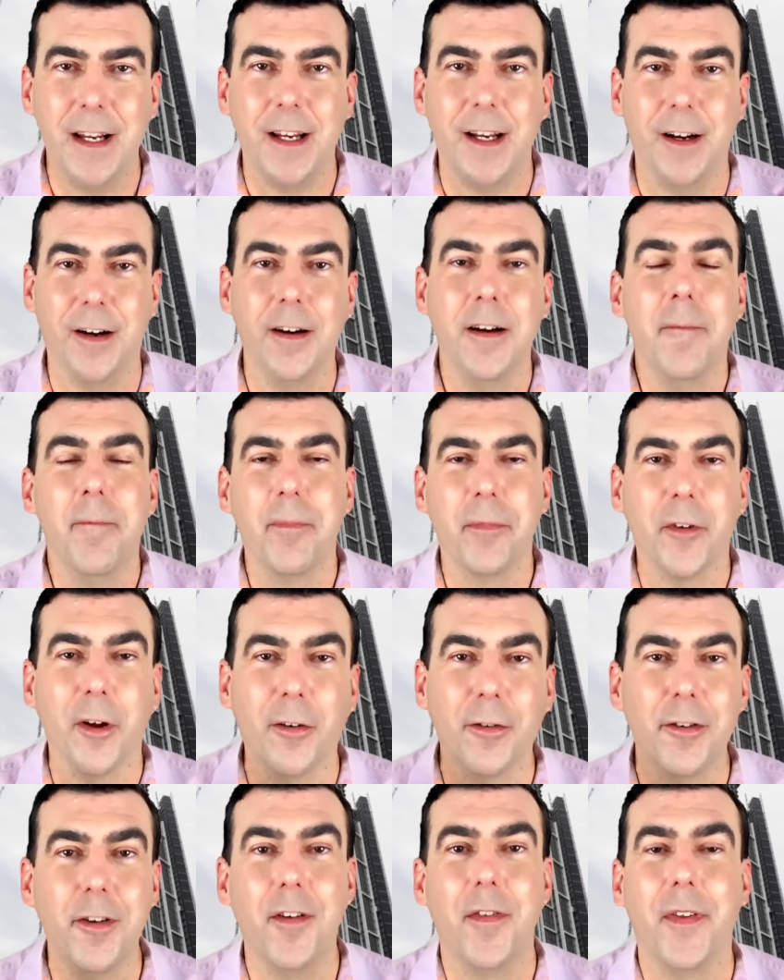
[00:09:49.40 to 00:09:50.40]
here,
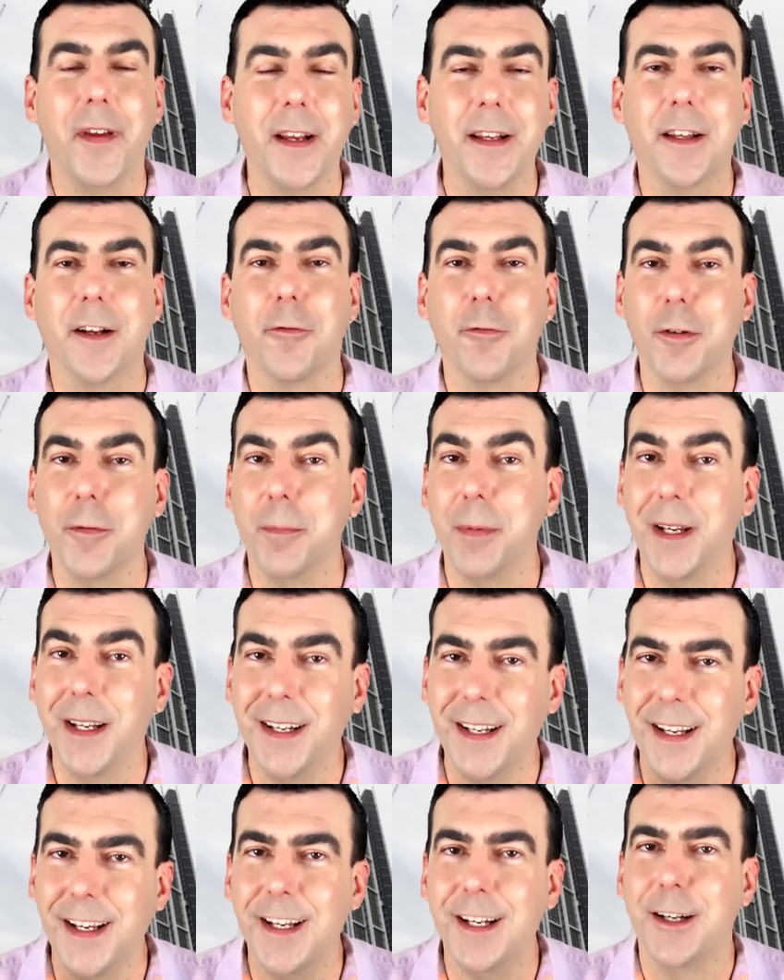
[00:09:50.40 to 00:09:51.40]
don't you think there would be
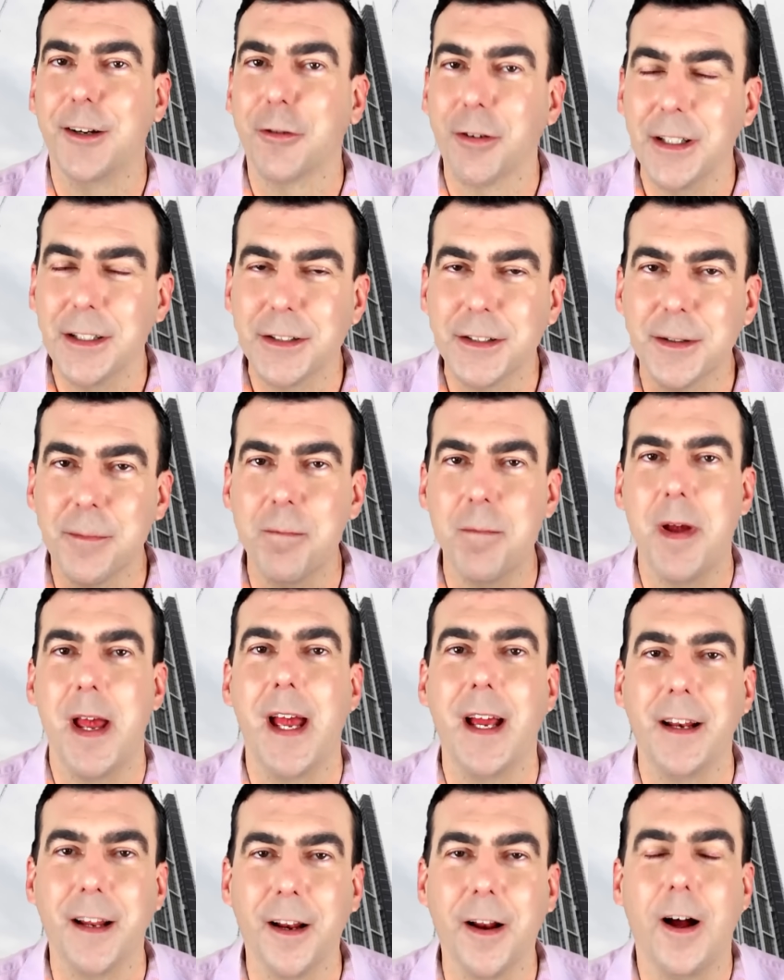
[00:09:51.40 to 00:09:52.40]
an increased
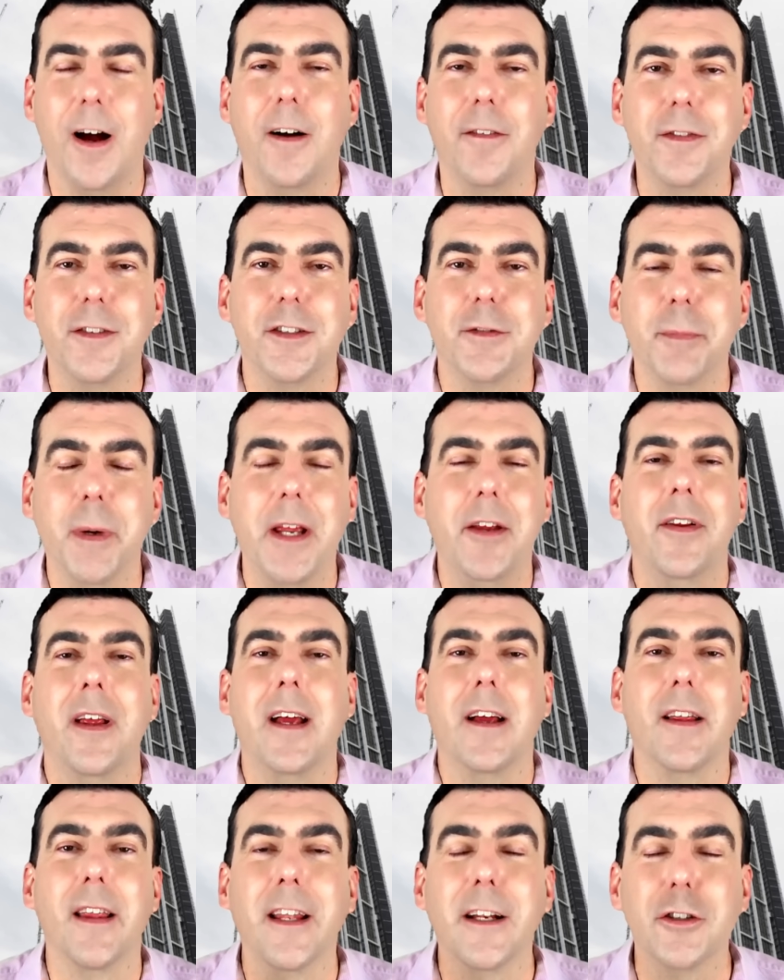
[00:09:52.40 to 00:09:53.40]
demand in office space?
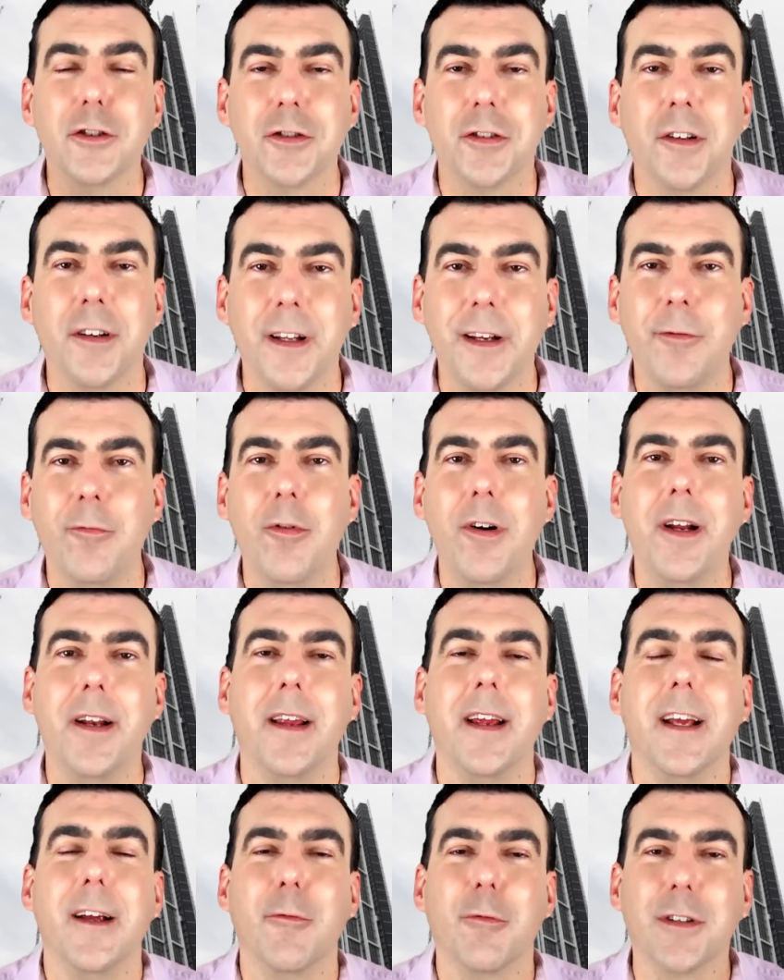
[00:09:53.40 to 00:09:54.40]
Then there certainly would.
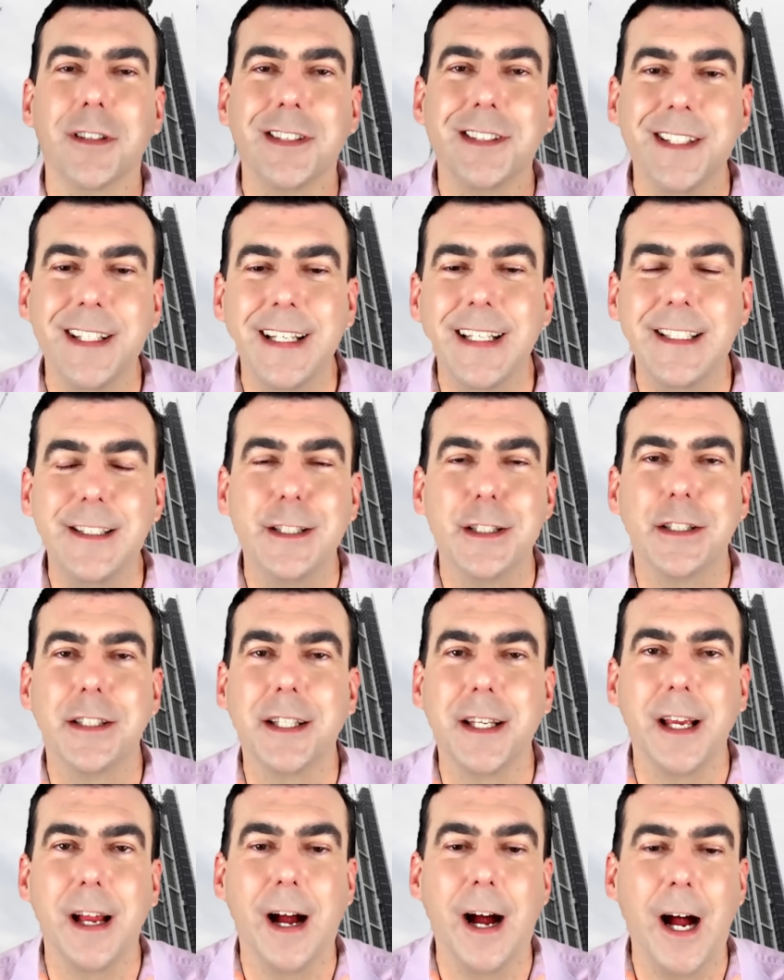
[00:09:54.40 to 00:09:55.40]
We're seeing just
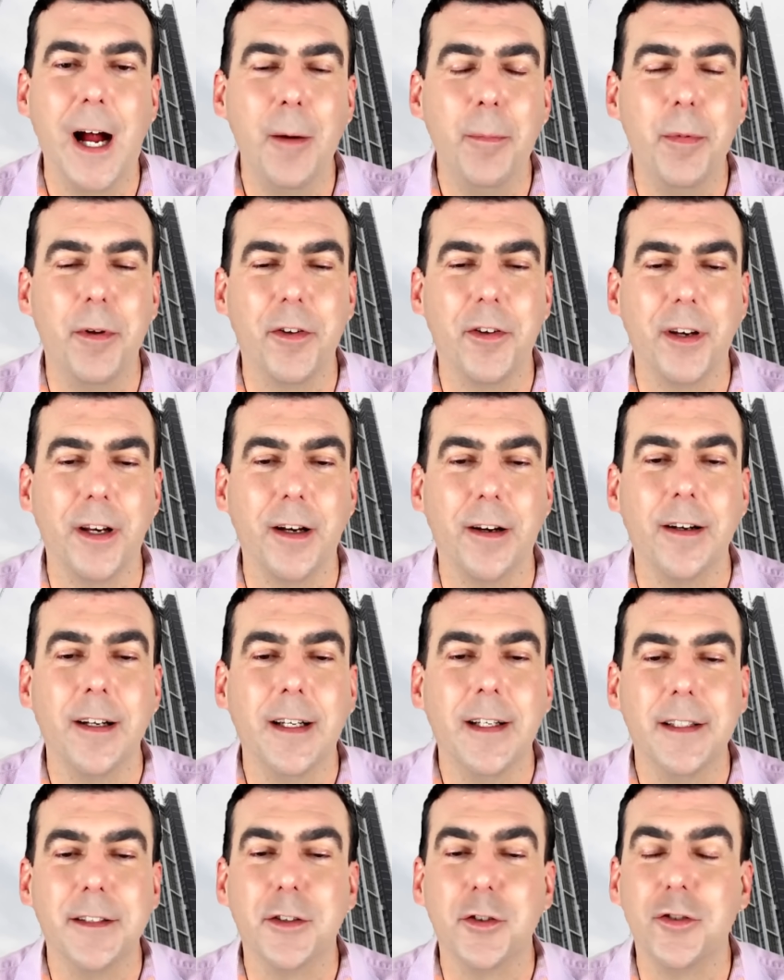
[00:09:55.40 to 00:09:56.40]
the opposite here,
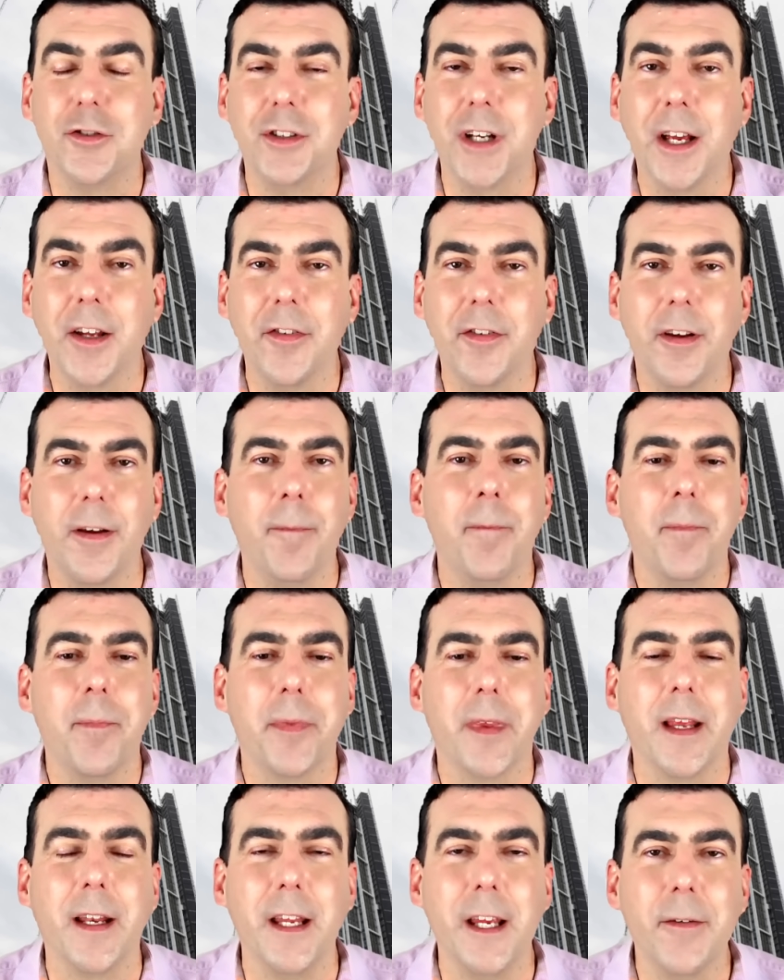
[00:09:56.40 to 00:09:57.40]
suggesting
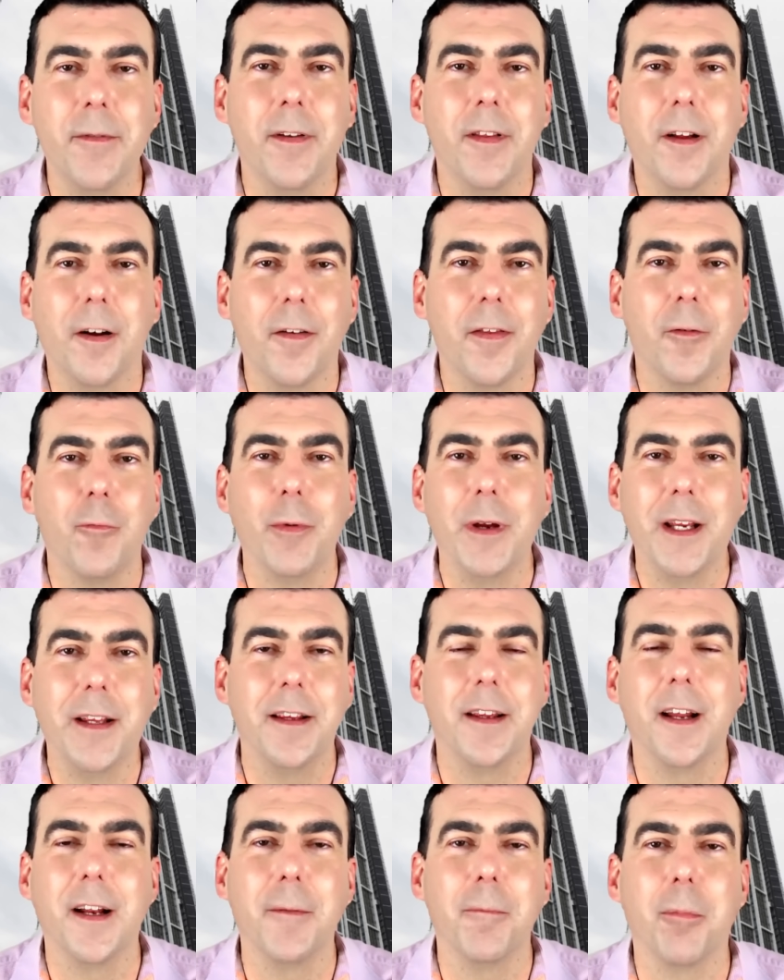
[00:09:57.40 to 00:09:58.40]
that even though the
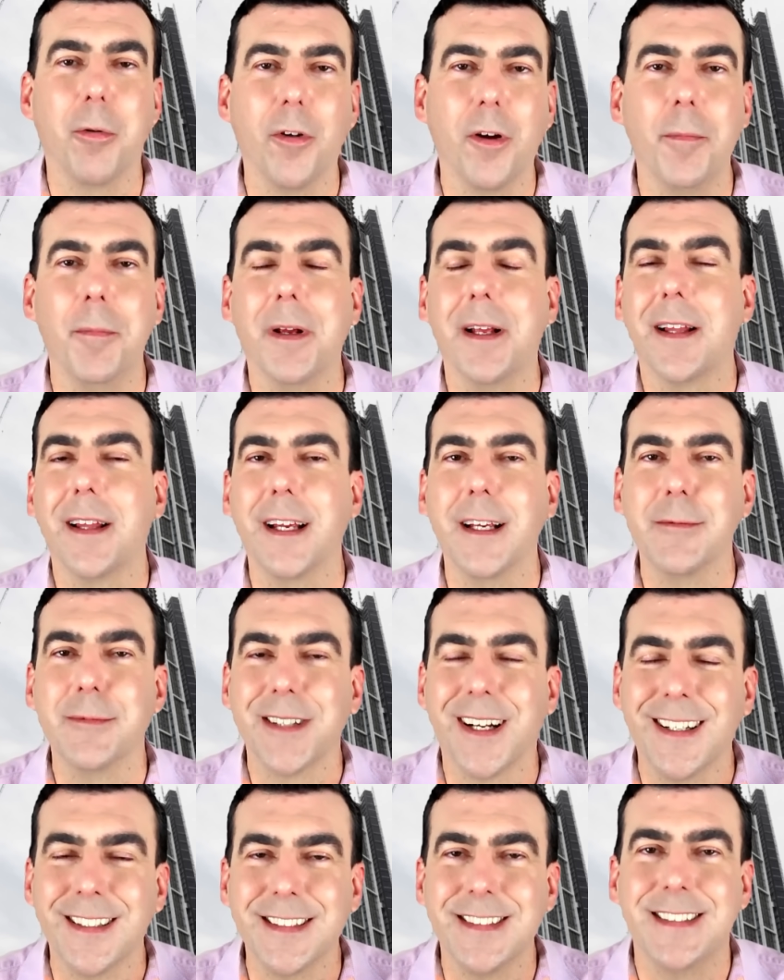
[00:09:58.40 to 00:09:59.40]
weekly unemployment claims
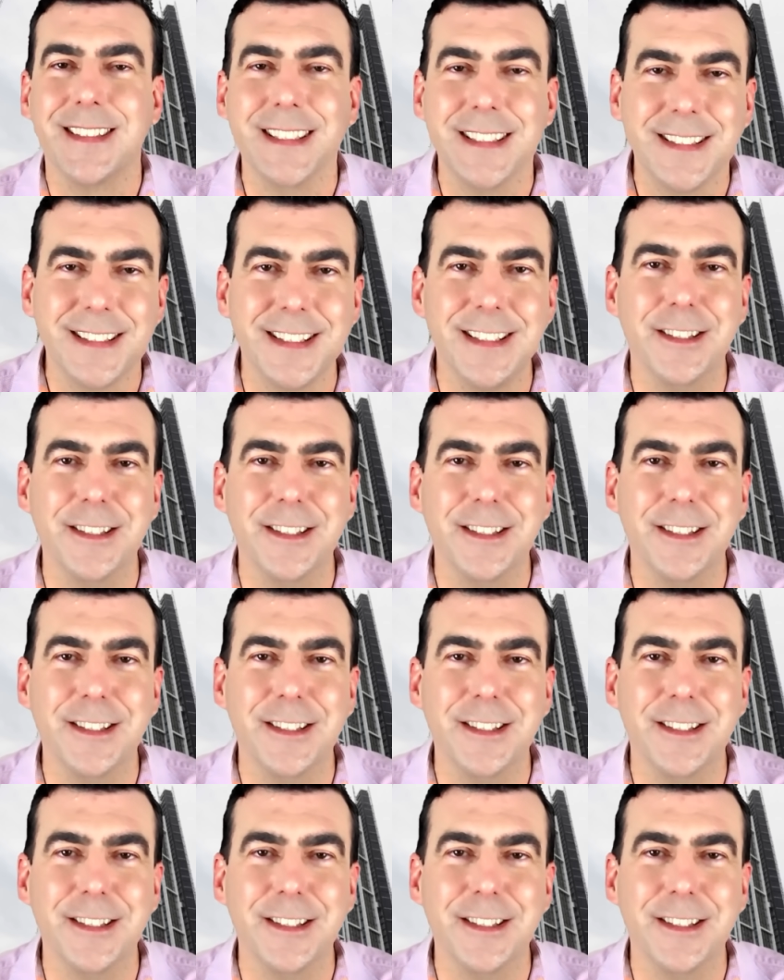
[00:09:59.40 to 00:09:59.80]
on a seasonally